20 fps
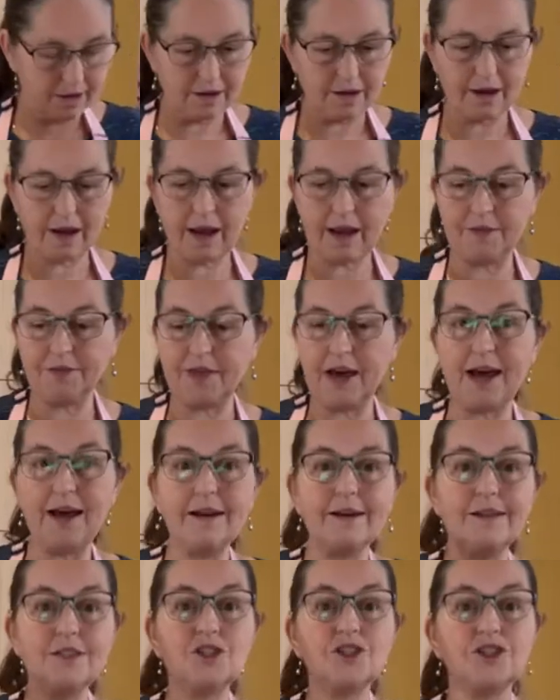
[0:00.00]
And that
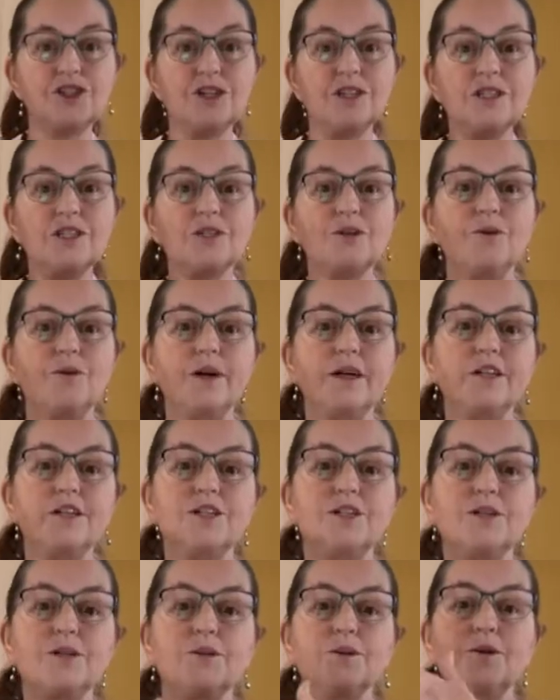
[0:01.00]
is just going
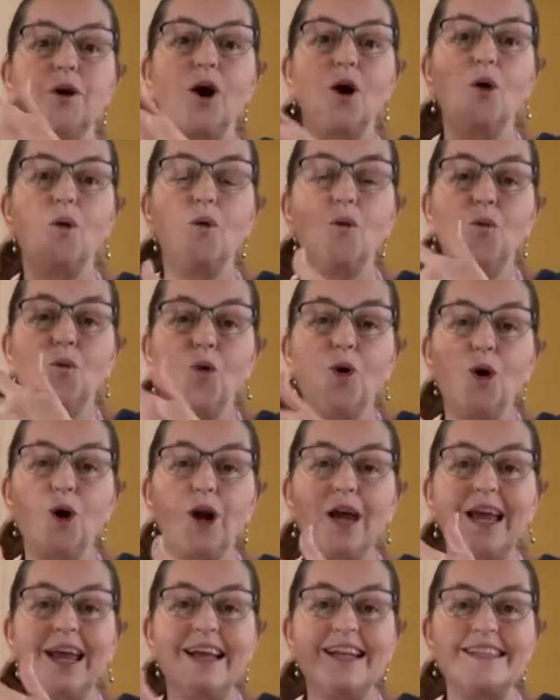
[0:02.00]
to work
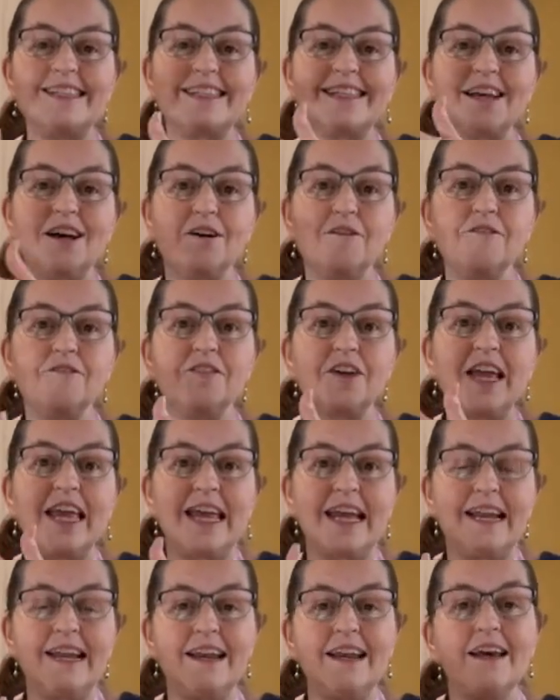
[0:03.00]
itself
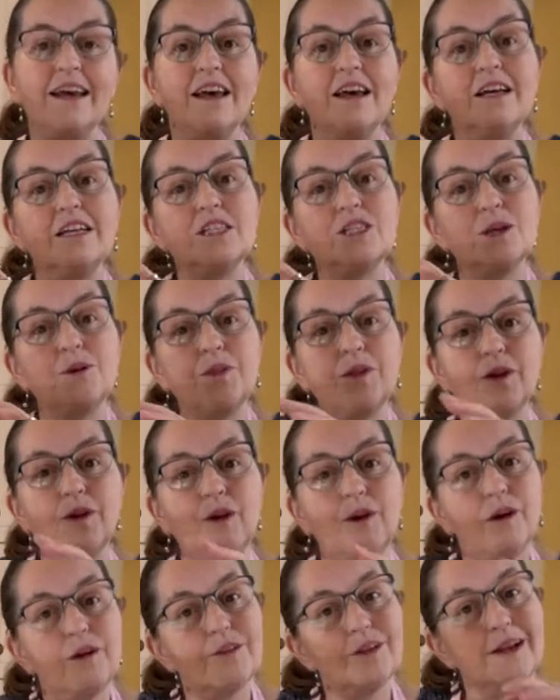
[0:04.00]
in so that
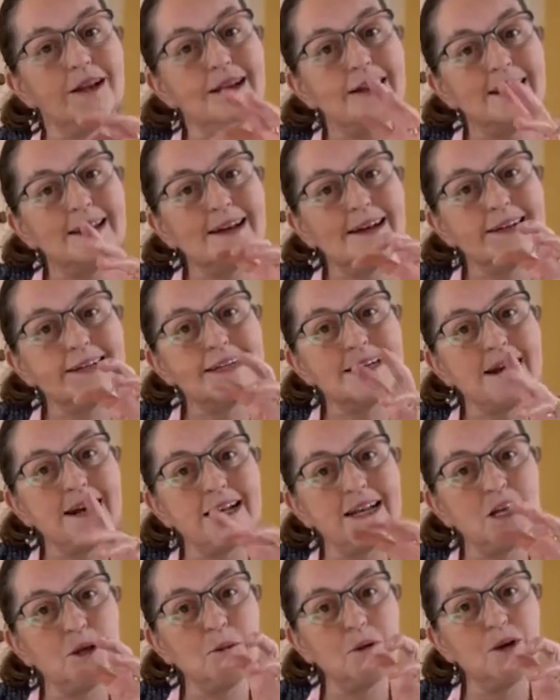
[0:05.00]
all the little
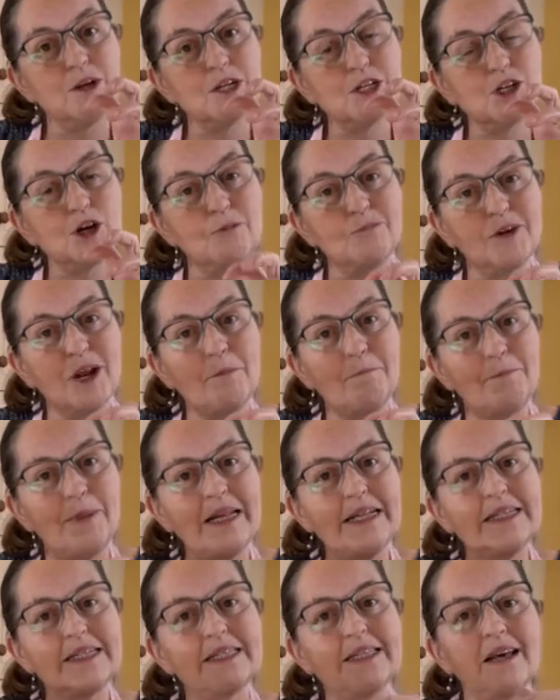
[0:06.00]
tiny chopped up
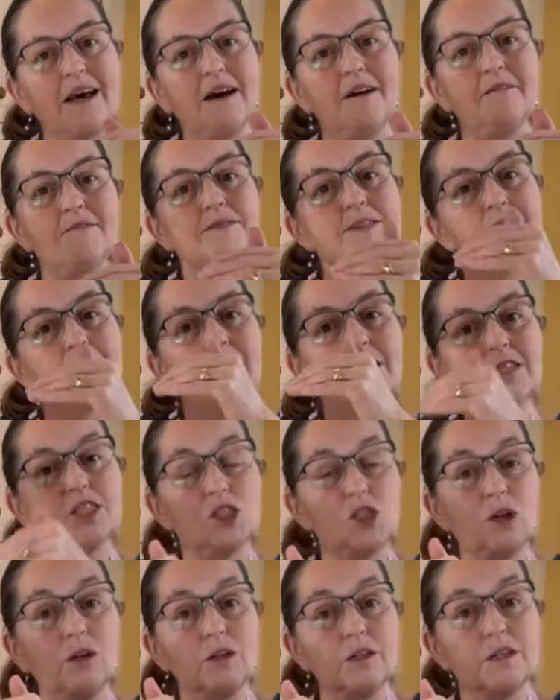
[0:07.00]
bits of
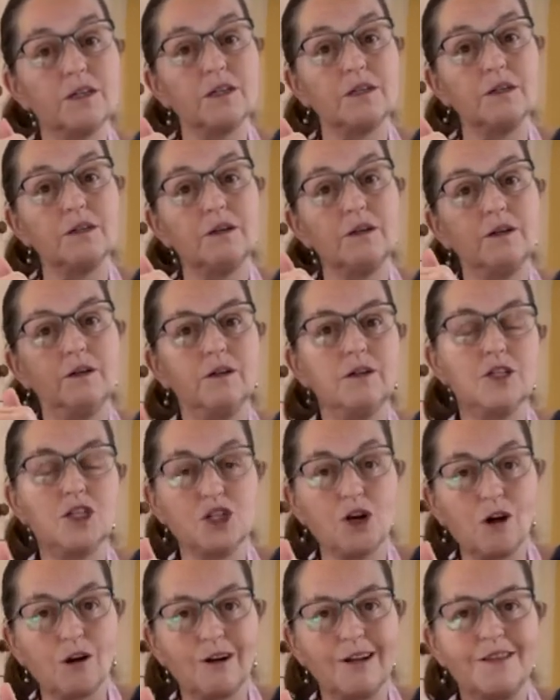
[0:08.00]
solid
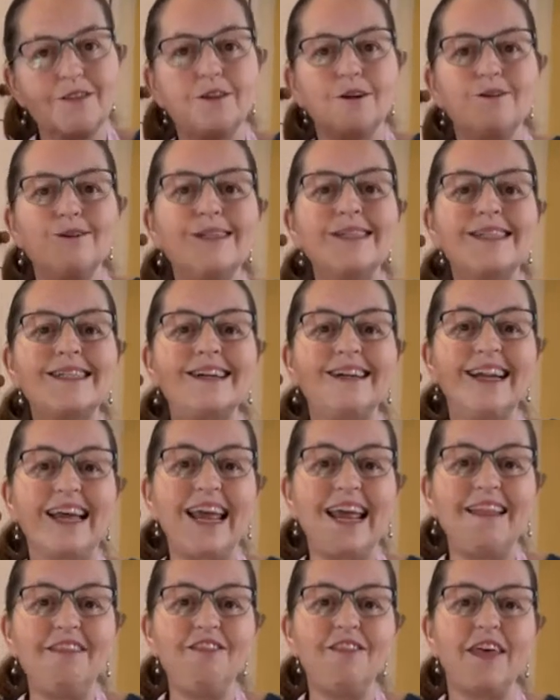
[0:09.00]
chocolate that are still
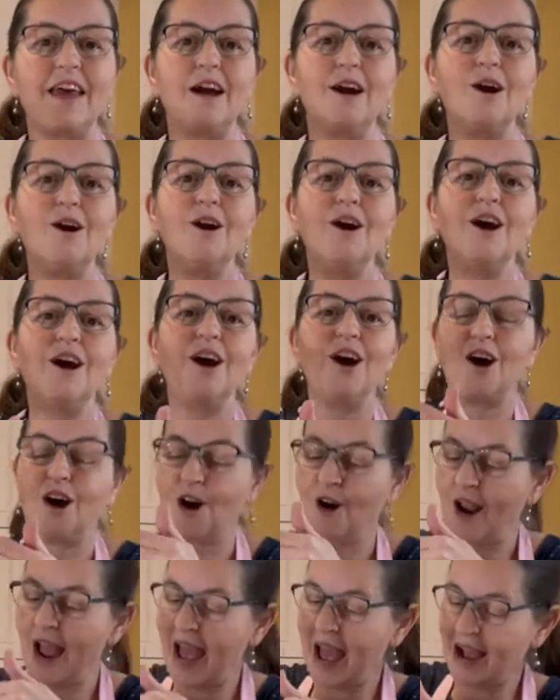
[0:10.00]
in there
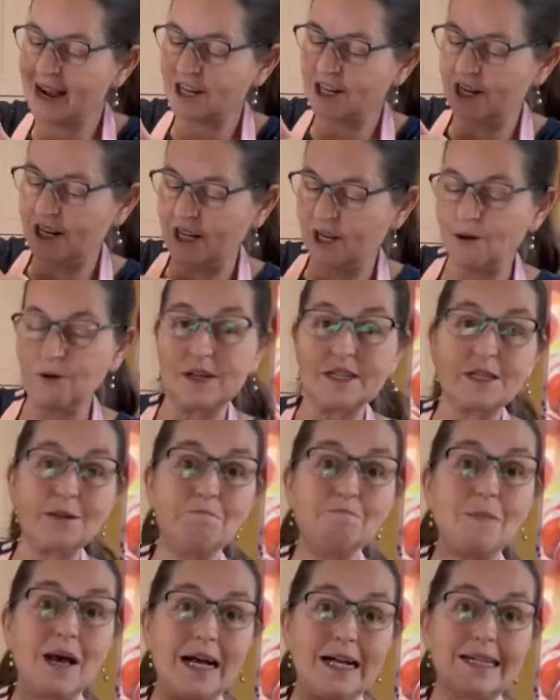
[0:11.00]
are actually going to
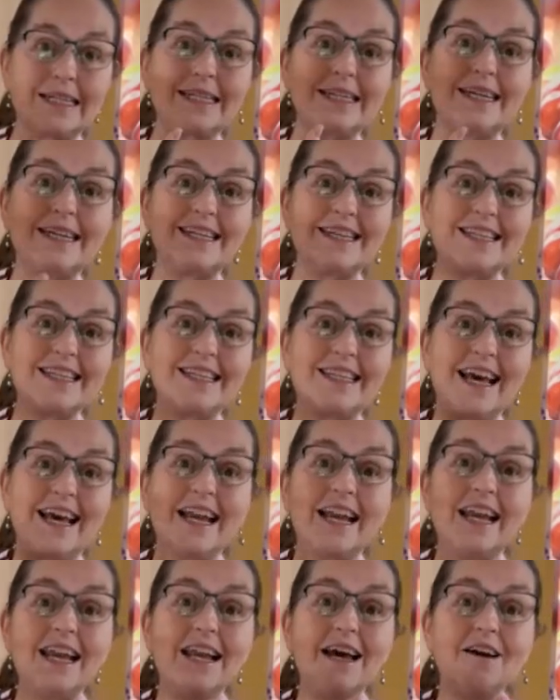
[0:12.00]
melt into that
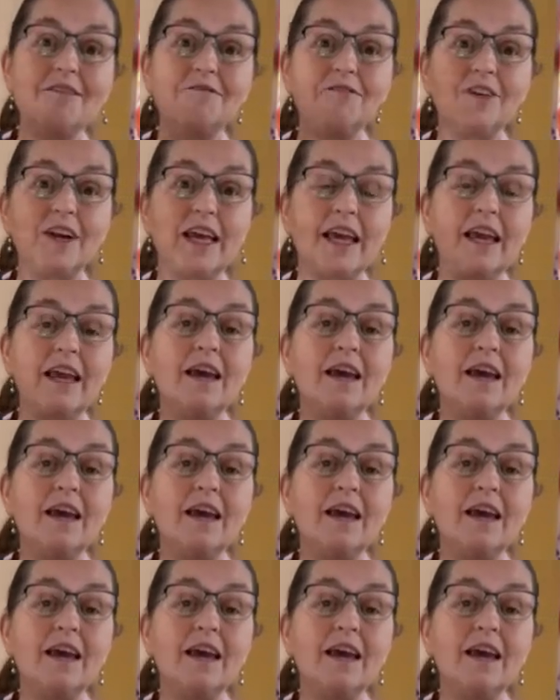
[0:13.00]
lovely